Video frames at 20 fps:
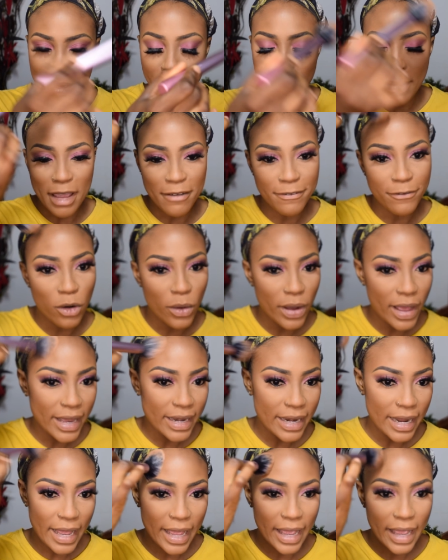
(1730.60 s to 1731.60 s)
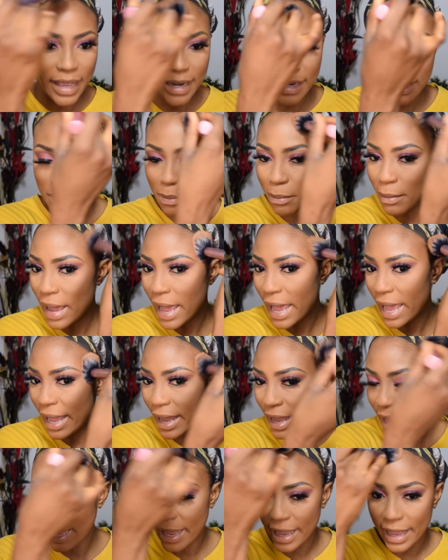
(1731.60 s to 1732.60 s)
my forehead and my
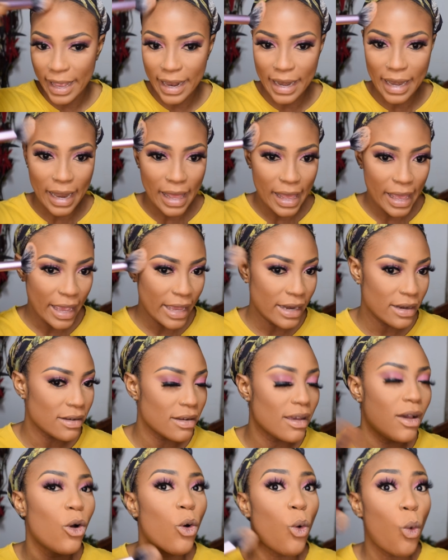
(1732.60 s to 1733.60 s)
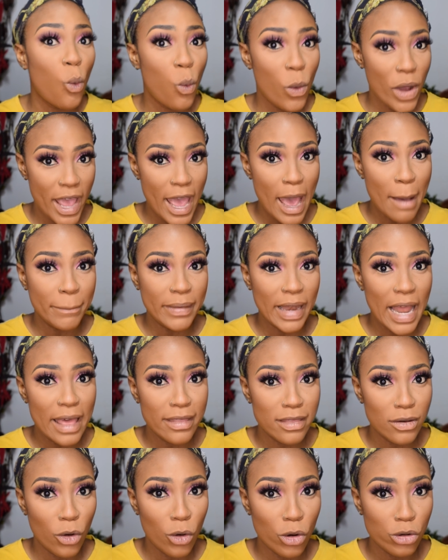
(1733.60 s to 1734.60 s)
hairline where I
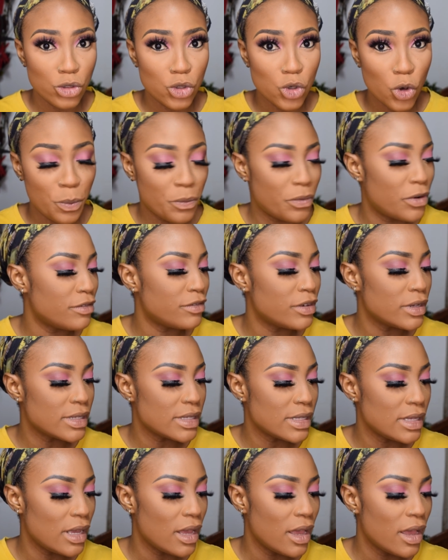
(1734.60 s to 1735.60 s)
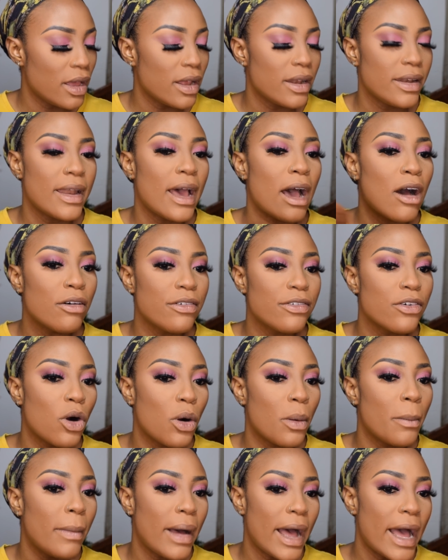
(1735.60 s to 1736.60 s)
applied the contour previously. Now for
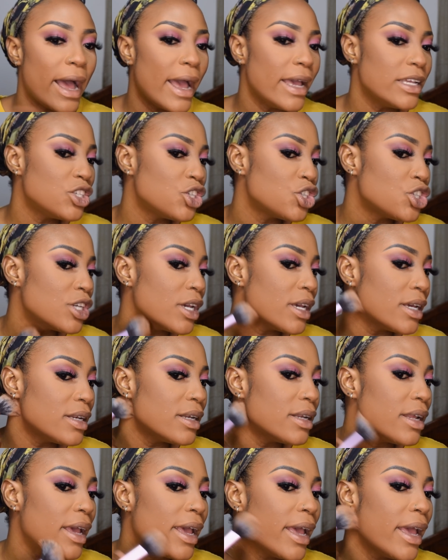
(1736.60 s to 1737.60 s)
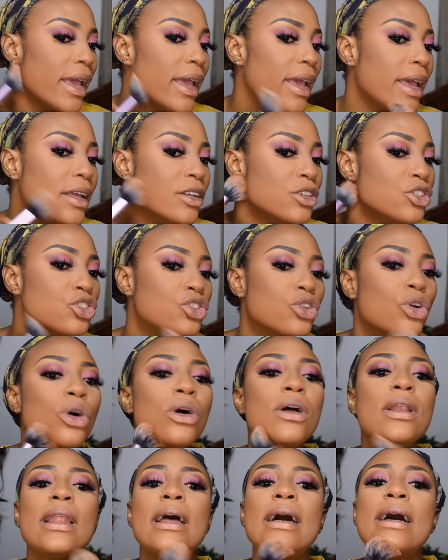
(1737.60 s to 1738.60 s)
my chin and
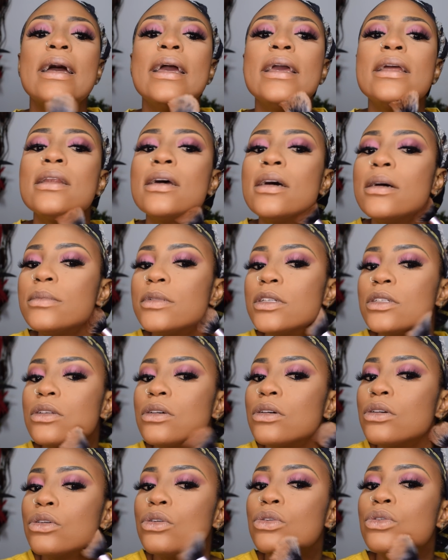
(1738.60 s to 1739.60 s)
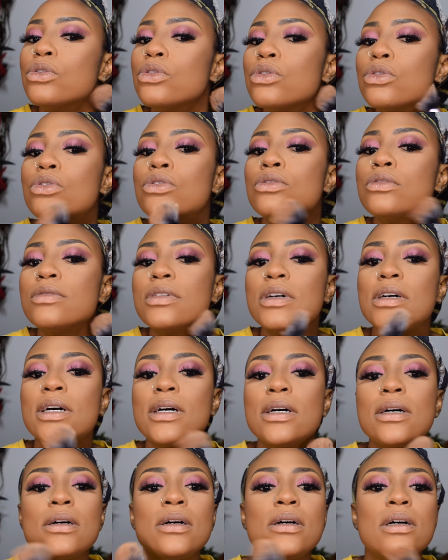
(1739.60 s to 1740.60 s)
jawline, I'm just gonna go
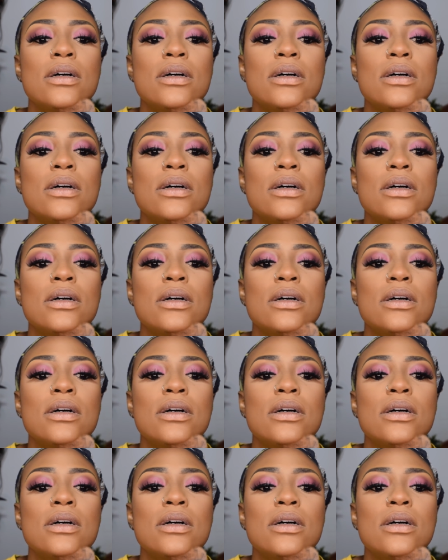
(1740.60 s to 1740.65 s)
over